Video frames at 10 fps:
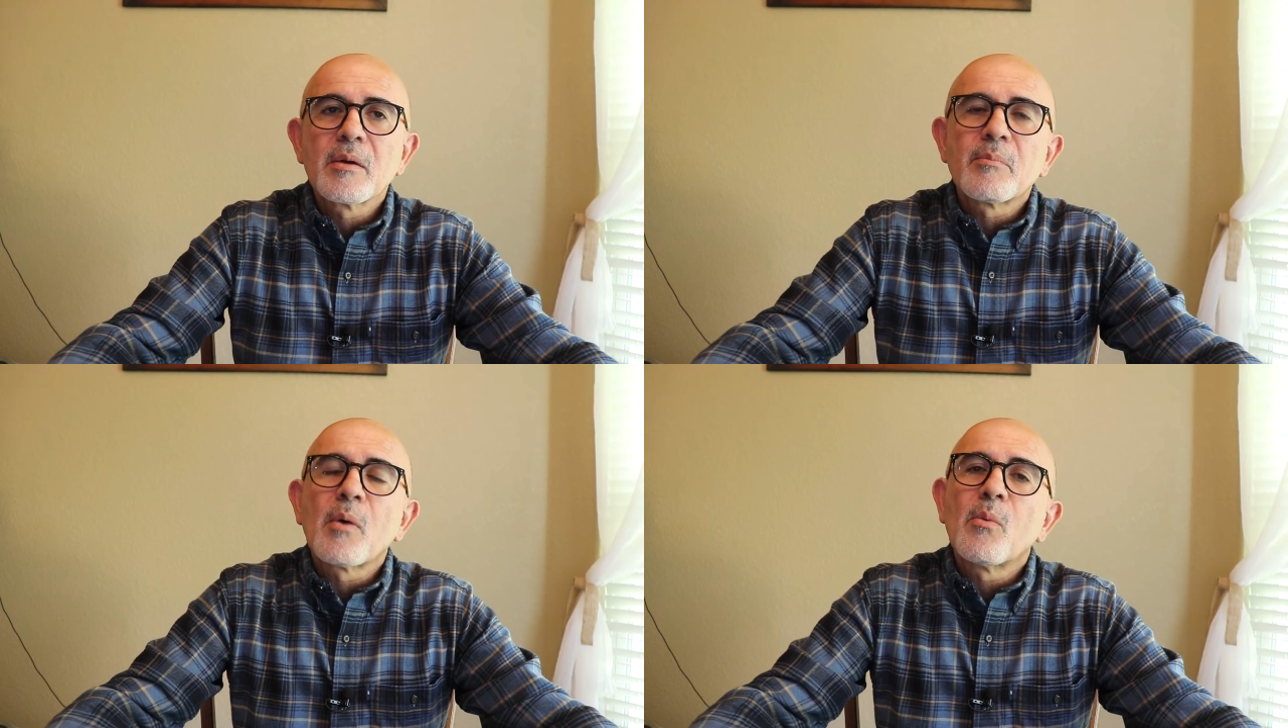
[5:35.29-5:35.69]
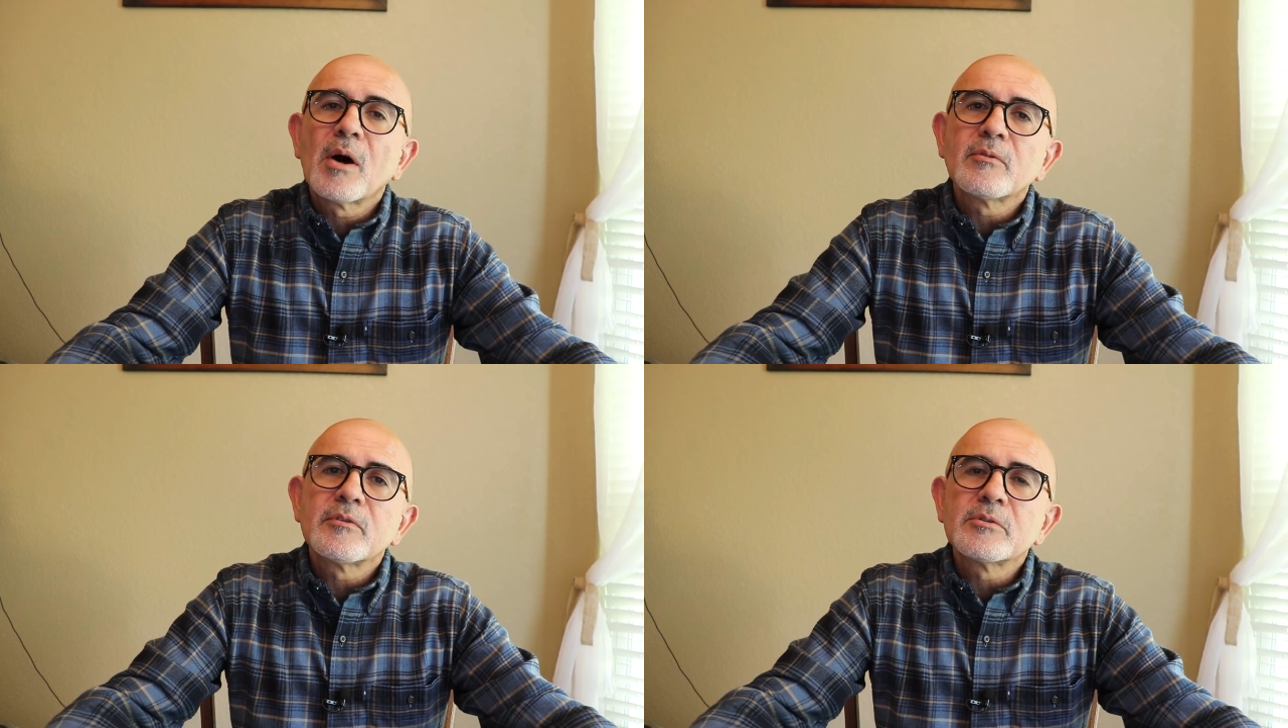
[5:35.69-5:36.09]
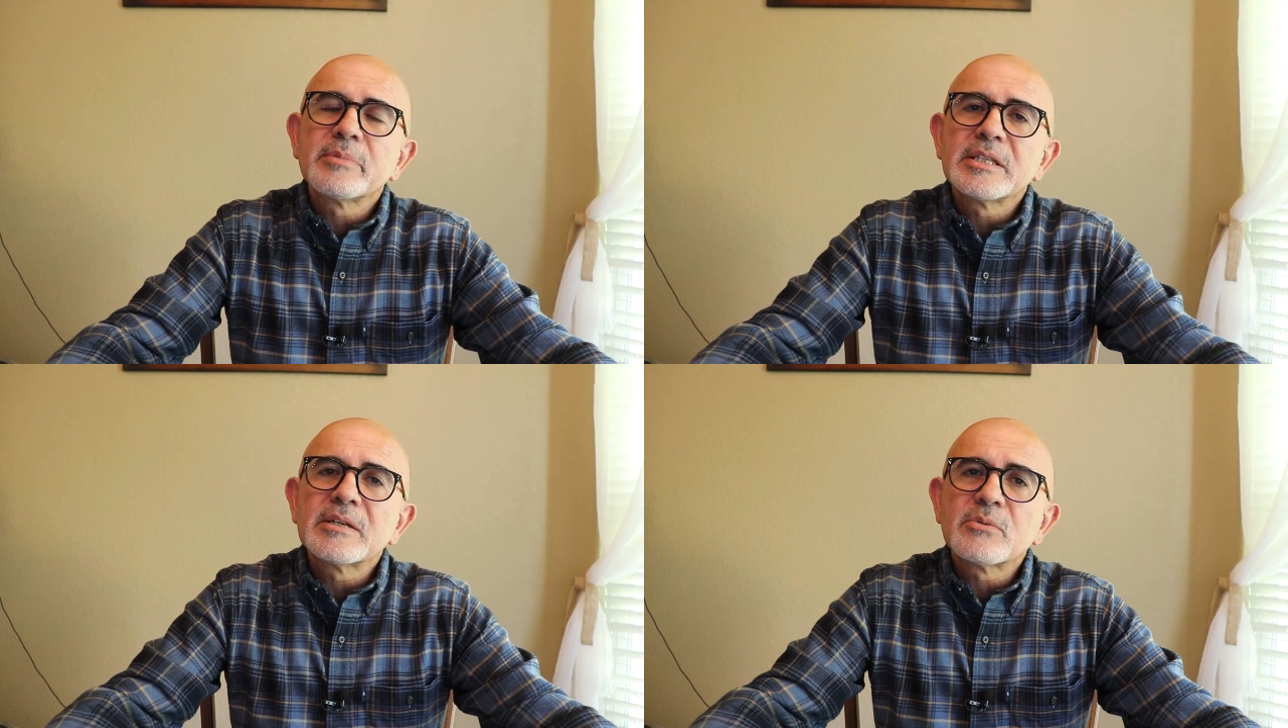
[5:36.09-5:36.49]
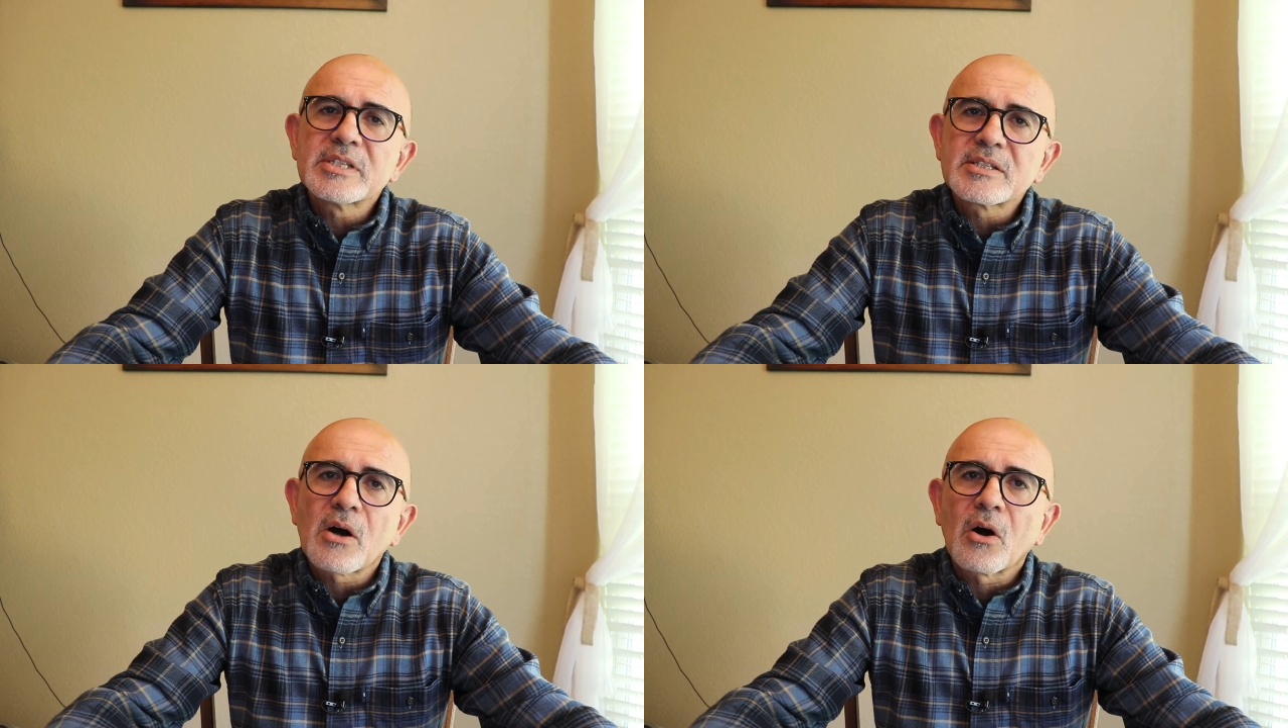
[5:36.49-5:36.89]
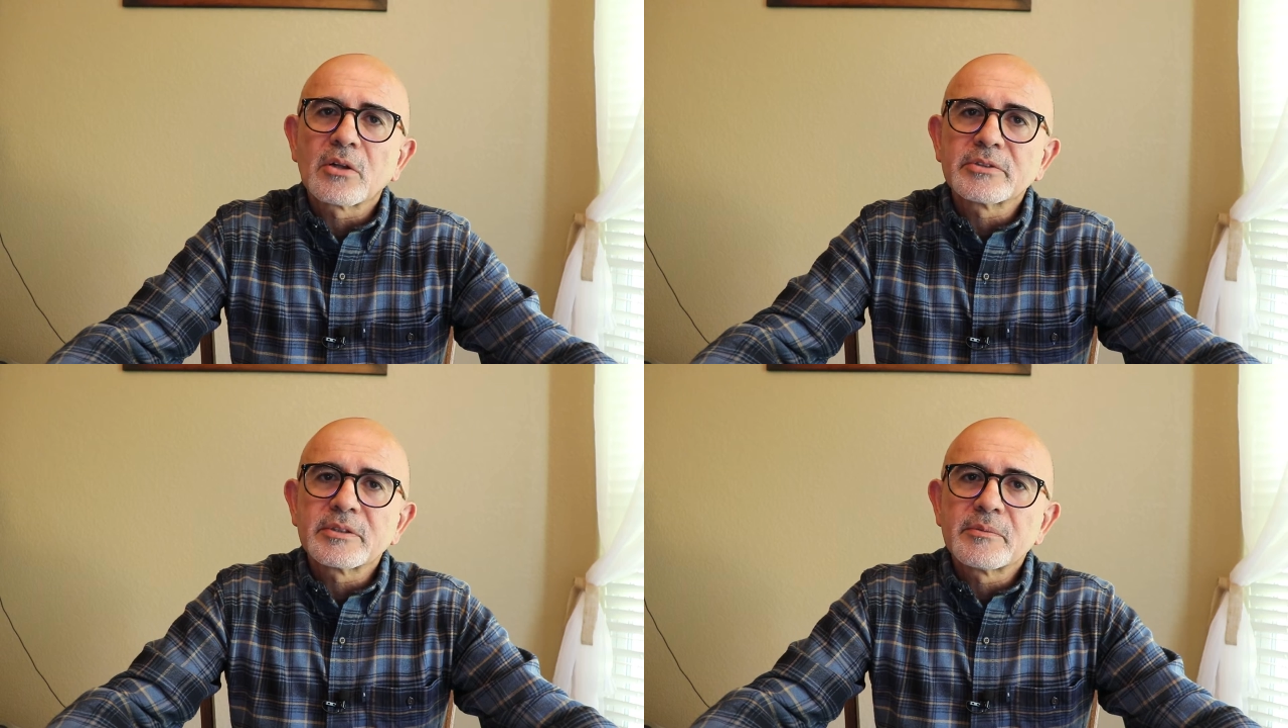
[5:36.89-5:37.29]
But what would be the
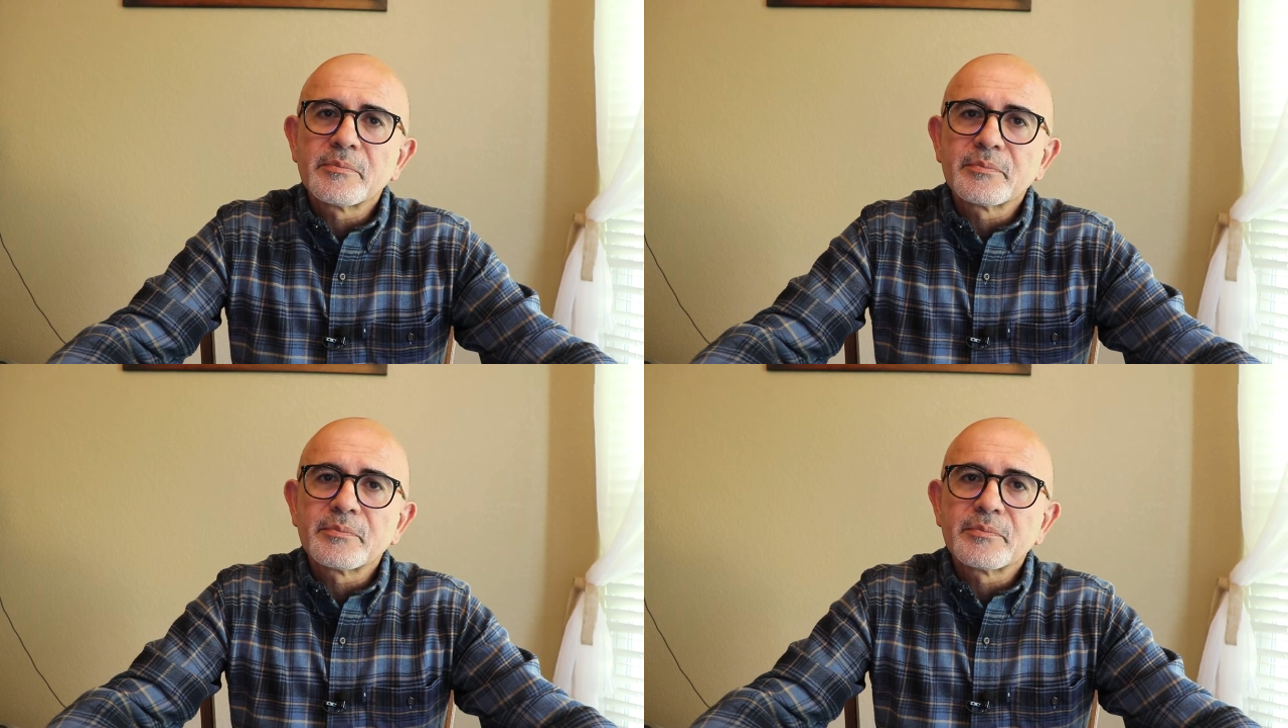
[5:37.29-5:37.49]
result